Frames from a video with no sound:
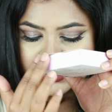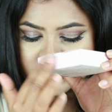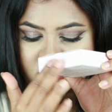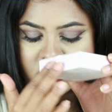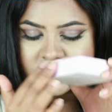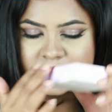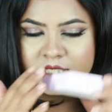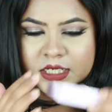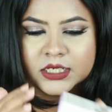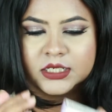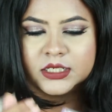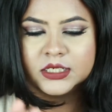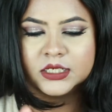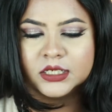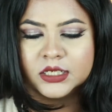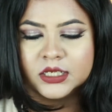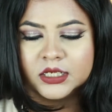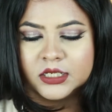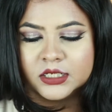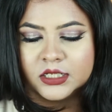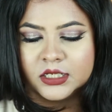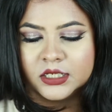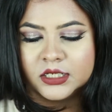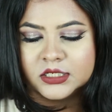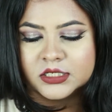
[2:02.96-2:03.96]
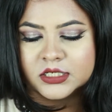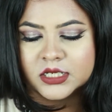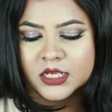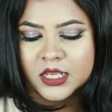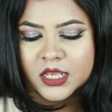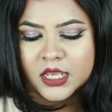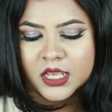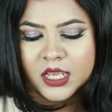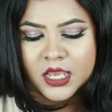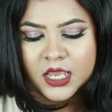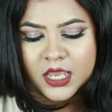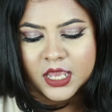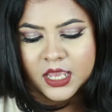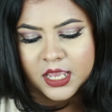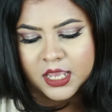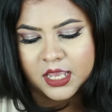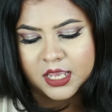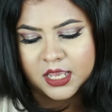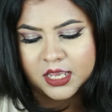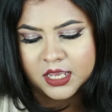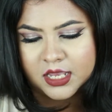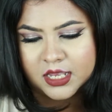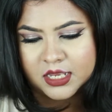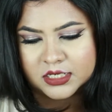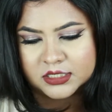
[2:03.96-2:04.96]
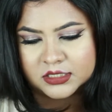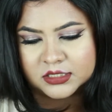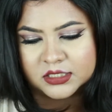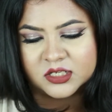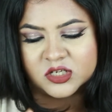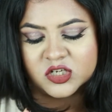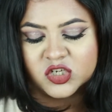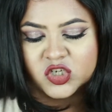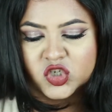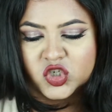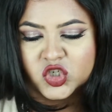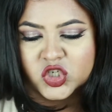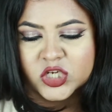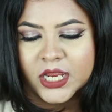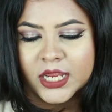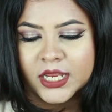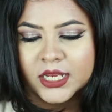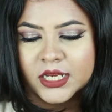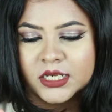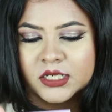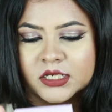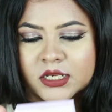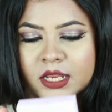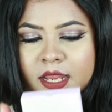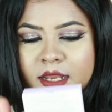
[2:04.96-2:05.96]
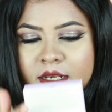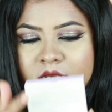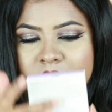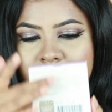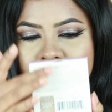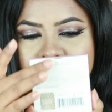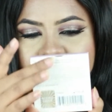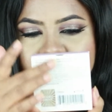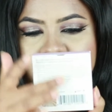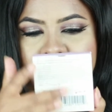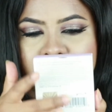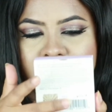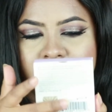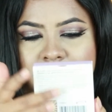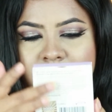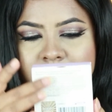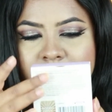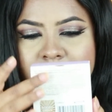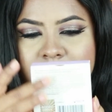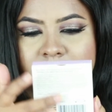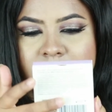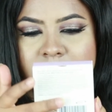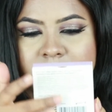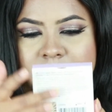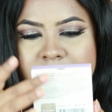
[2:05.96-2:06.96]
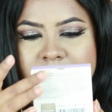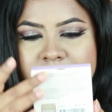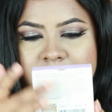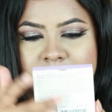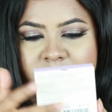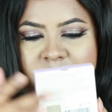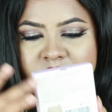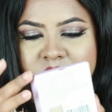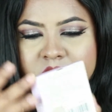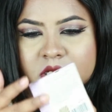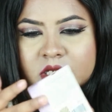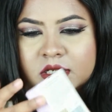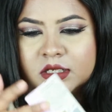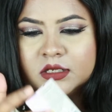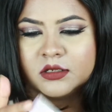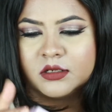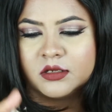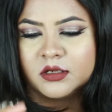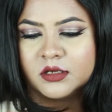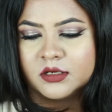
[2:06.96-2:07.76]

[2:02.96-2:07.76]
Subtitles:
detailing in it, and the shade and everything is written